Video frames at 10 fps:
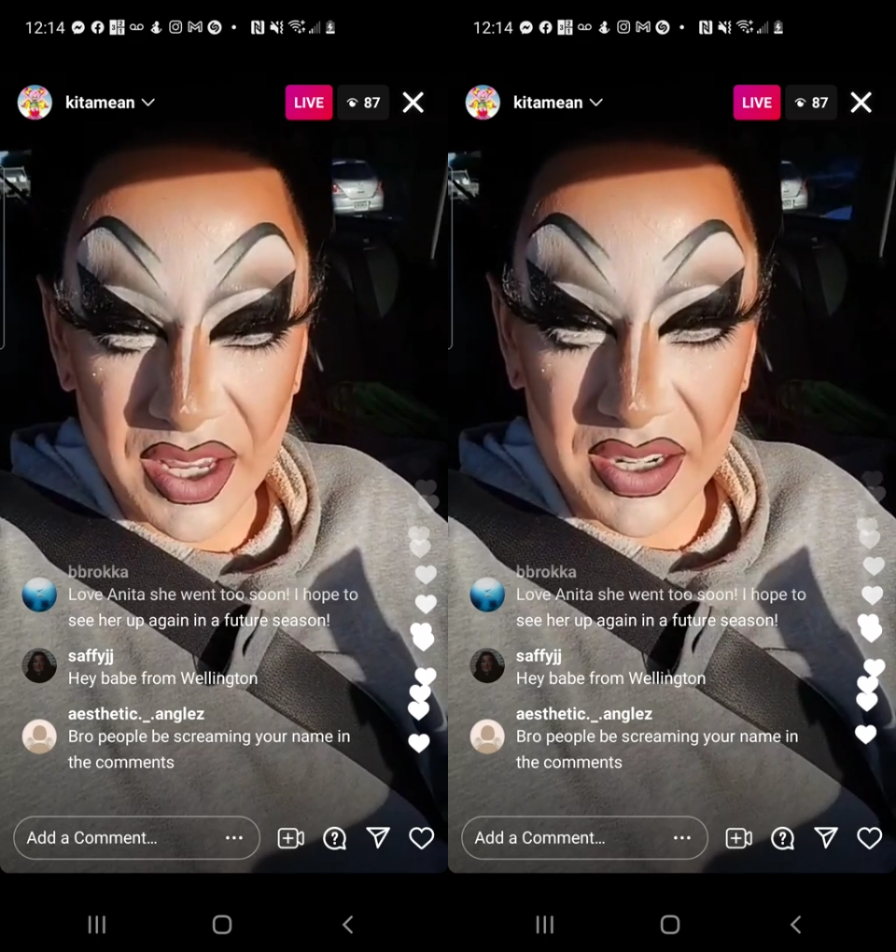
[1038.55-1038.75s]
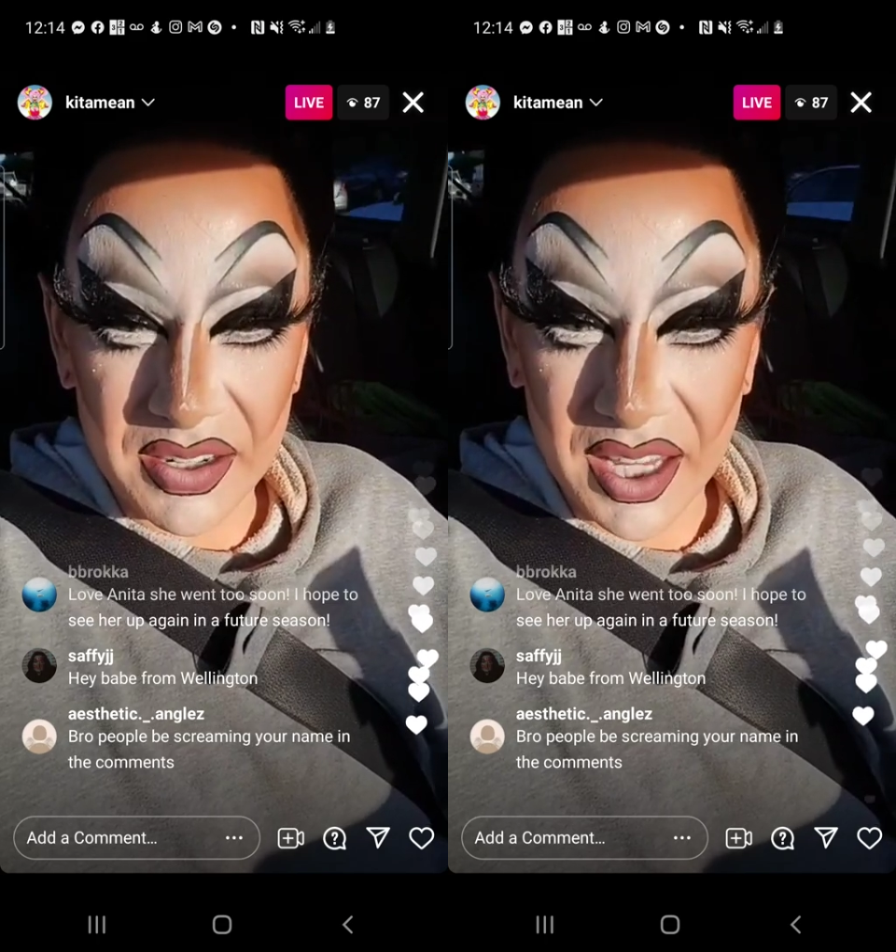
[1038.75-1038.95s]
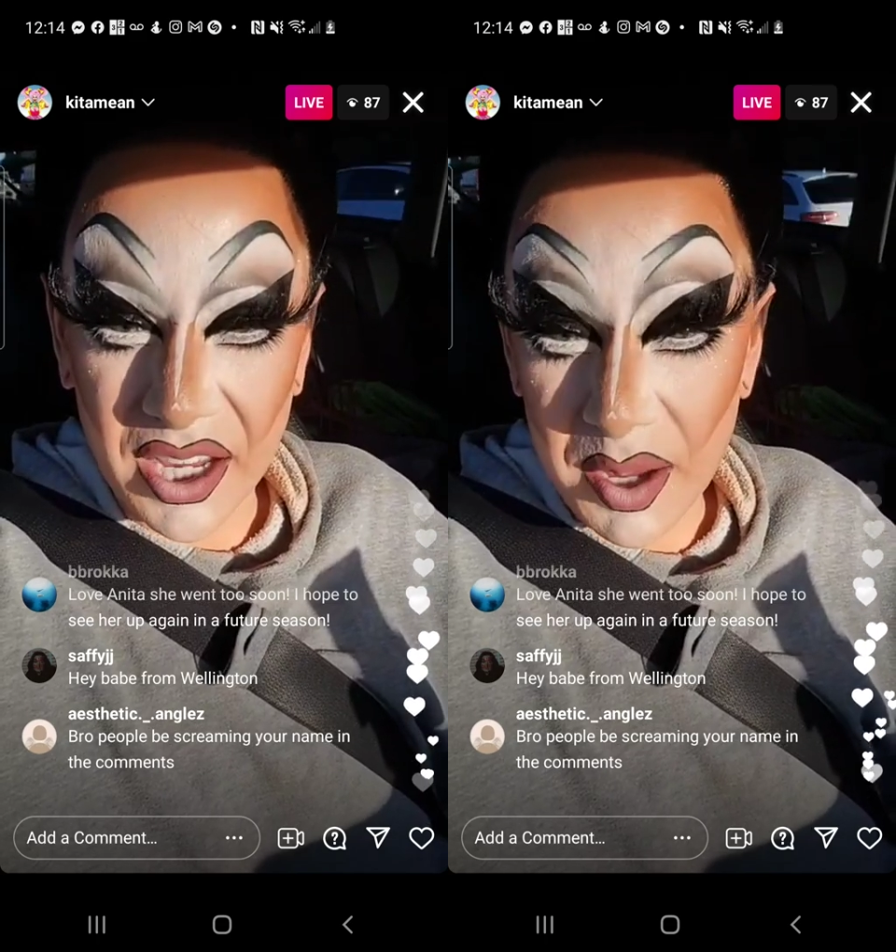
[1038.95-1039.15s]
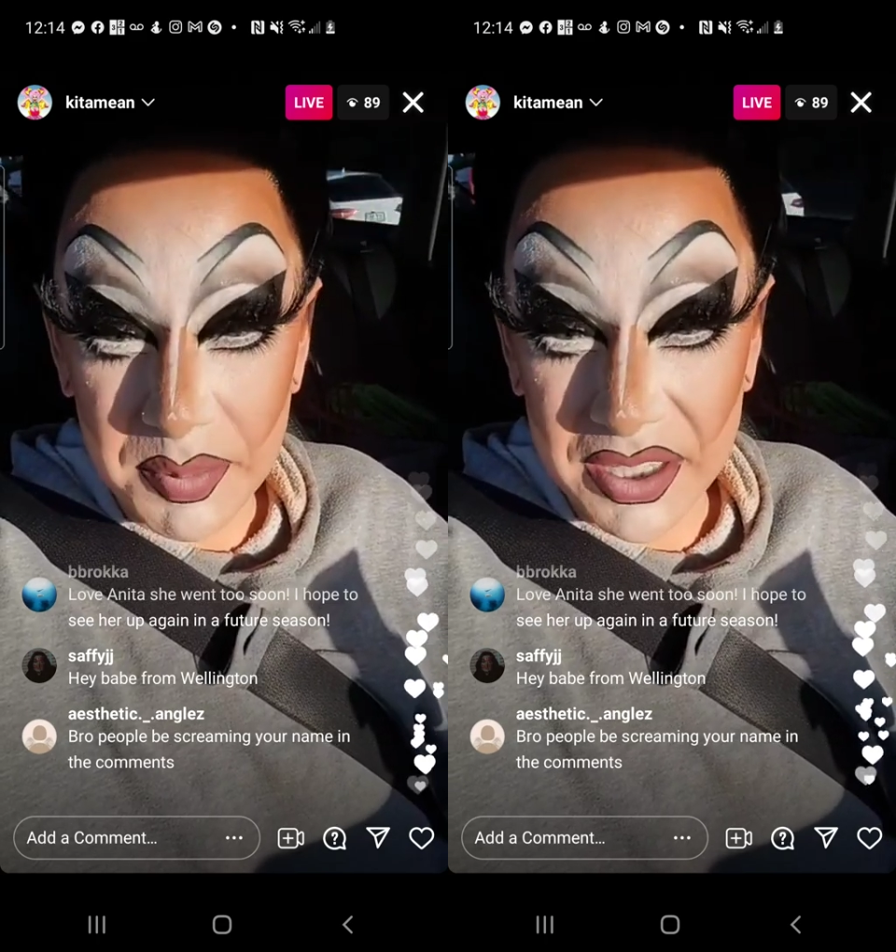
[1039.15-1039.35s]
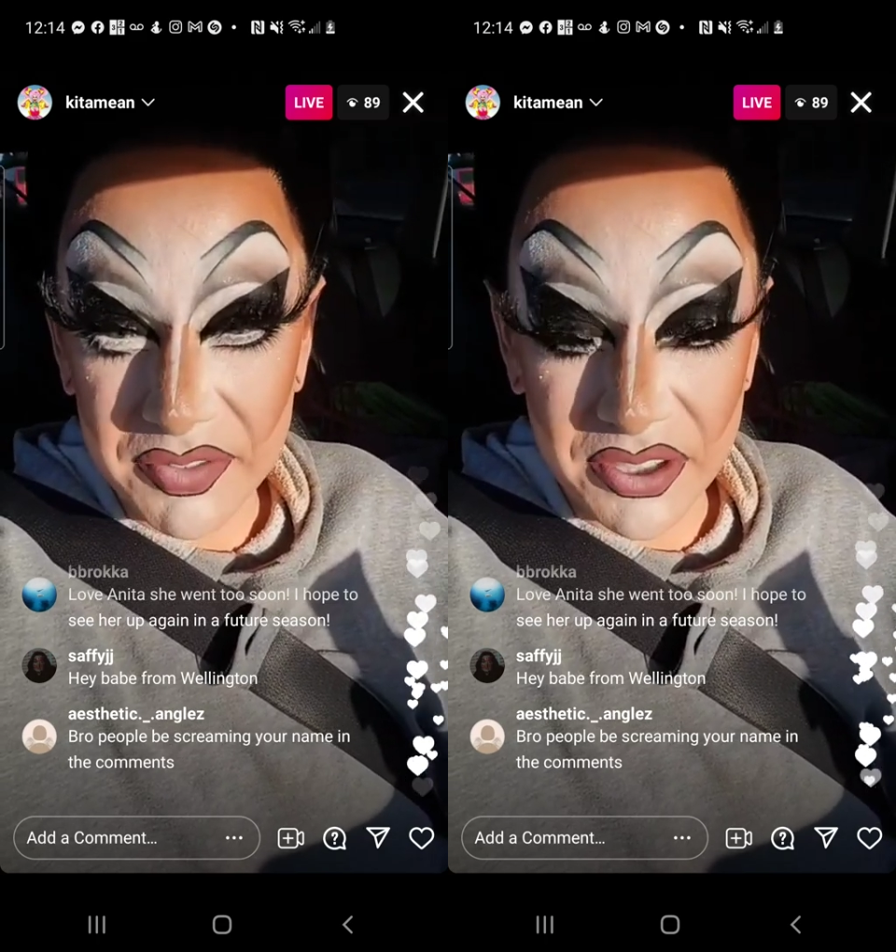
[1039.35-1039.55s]
And, like, I
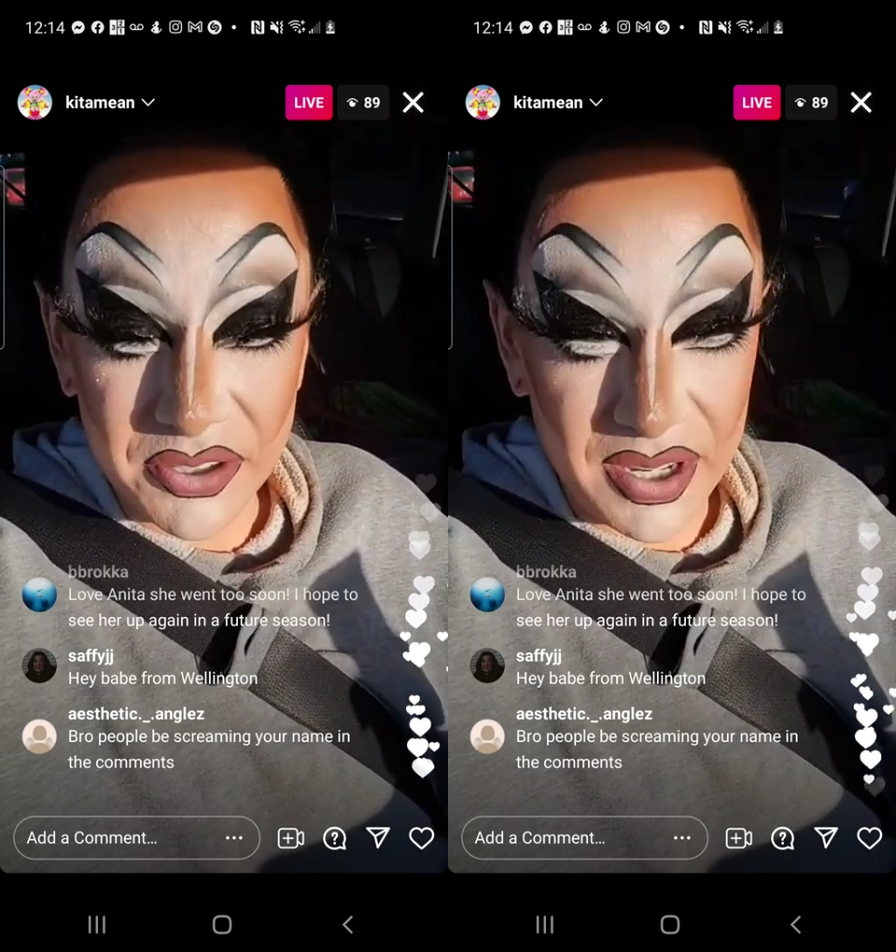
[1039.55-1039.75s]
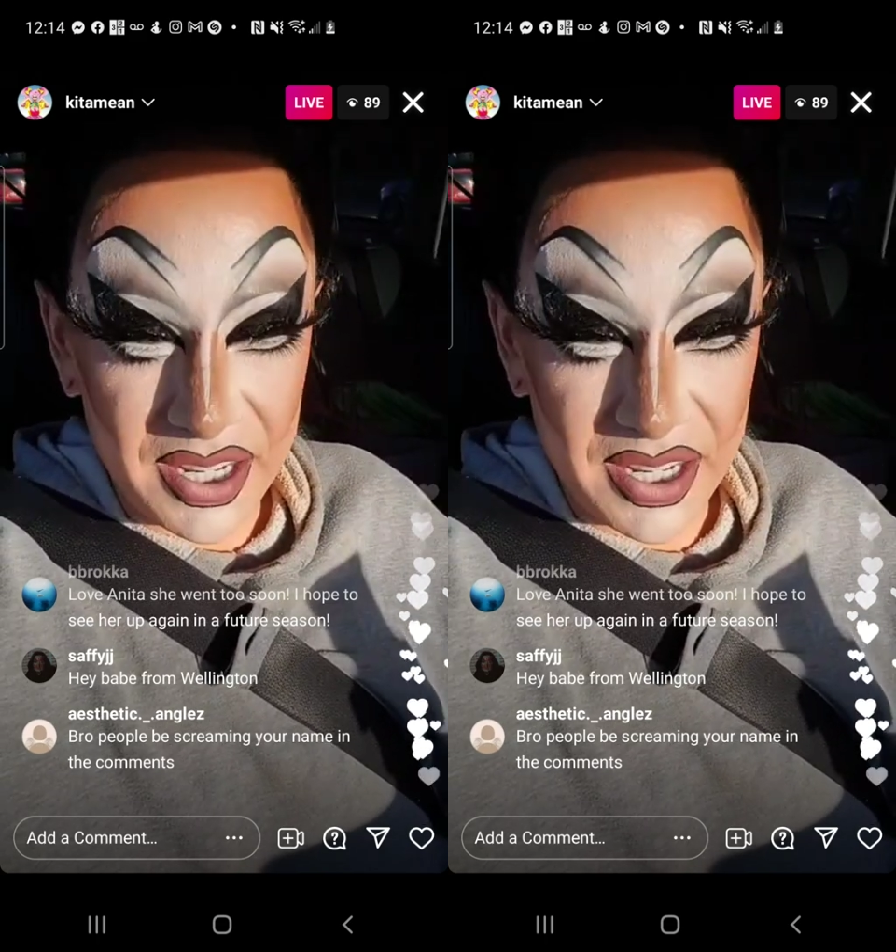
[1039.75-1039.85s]
believe in you.